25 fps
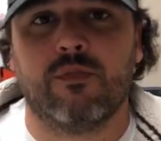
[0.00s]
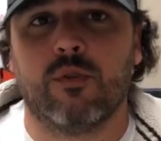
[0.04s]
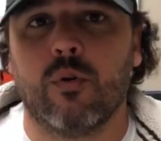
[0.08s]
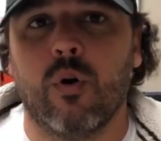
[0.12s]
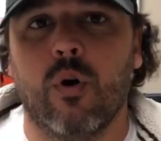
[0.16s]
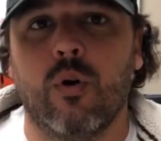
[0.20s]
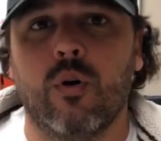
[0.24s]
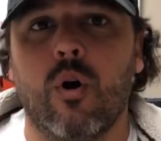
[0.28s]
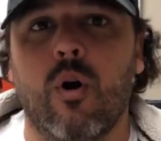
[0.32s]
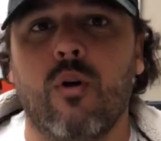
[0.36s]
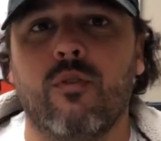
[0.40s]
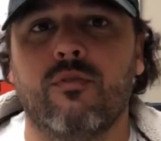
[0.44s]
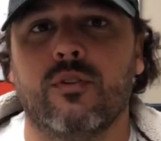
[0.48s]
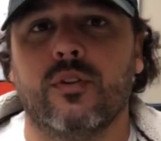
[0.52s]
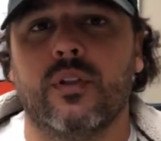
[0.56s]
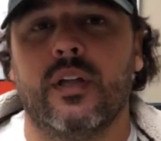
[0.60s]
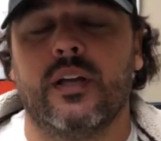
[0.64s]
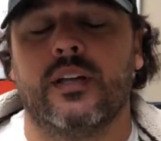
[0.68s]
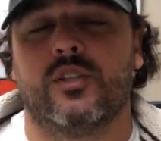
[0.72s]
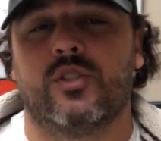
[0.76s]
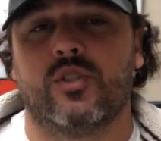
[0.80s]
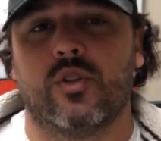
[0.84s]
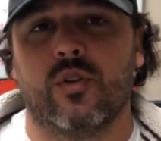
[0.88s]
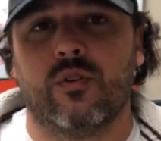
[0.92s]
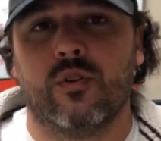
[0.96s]
have their own
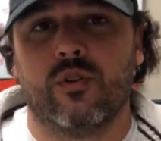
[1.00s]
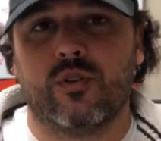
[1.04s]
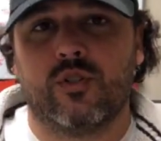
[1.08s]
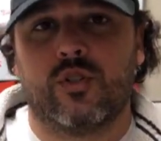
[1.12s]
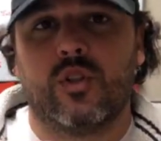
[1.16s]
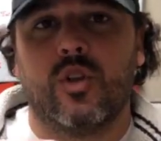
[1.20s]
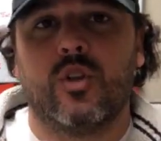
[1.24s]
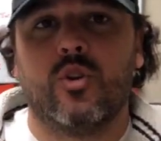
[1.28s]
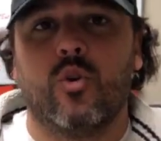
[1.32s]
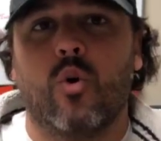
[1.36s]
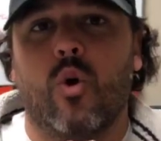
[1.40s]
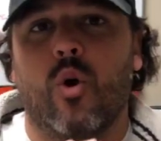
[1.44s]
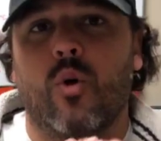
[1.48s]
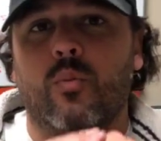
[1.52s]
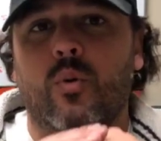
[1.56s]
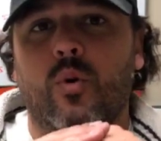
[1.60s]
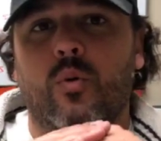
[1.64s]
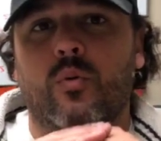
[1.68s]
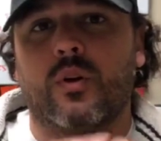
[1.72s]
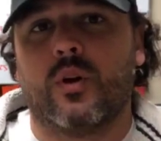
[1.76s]
overlays. So there's the normal